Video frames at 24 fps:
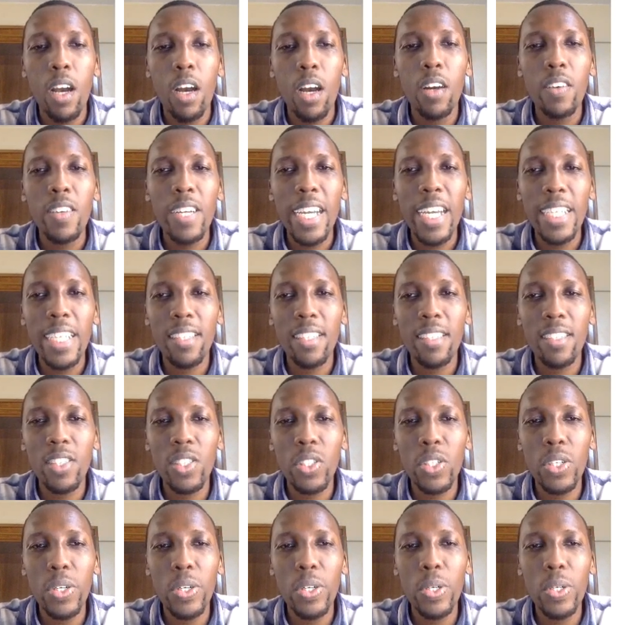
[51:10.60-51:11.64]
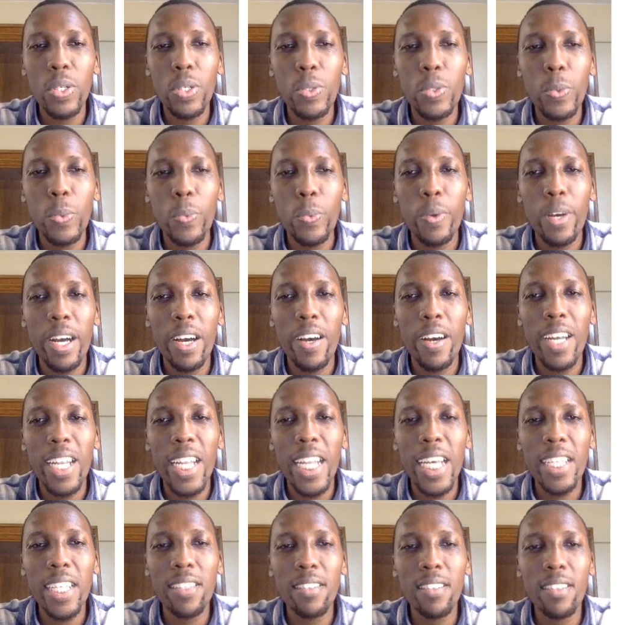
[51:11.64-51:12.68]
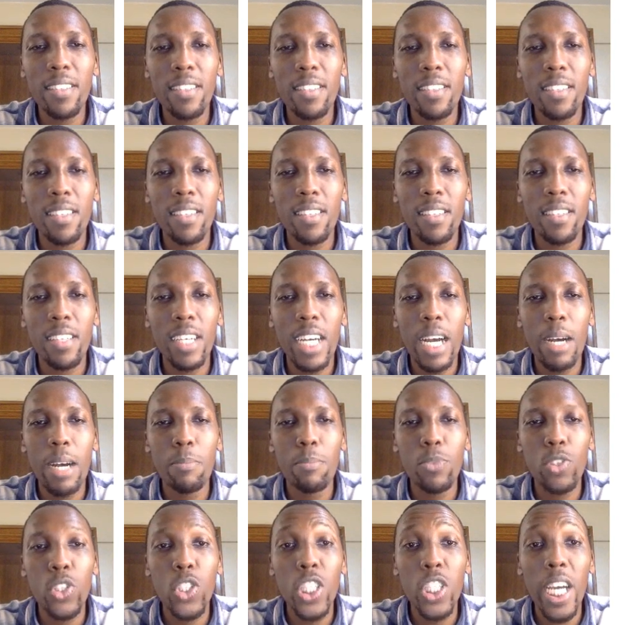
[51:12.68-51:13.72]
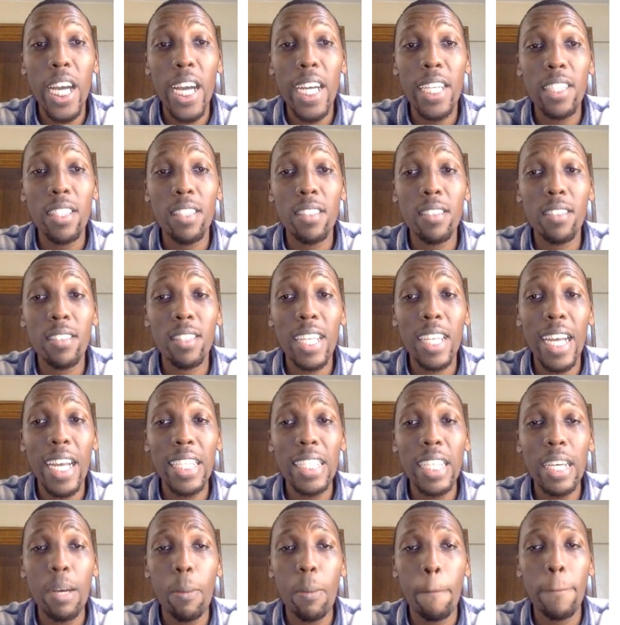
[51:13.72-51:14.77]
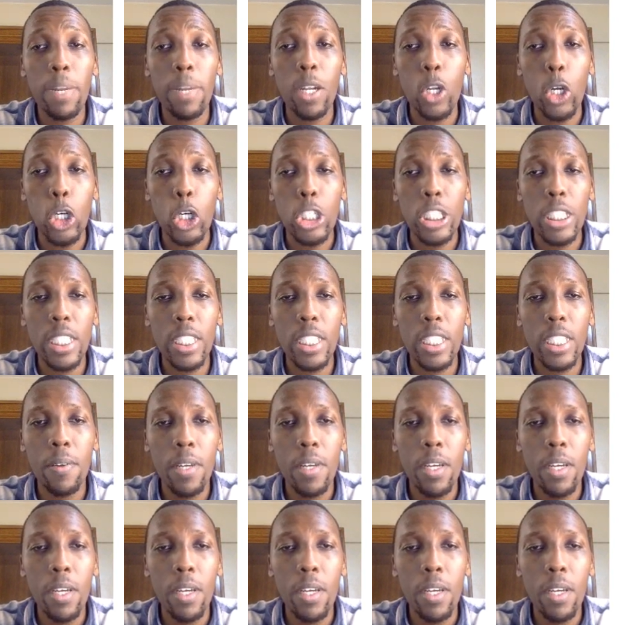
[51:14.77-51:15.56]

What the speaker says: All right, so our last chart, scatter plot.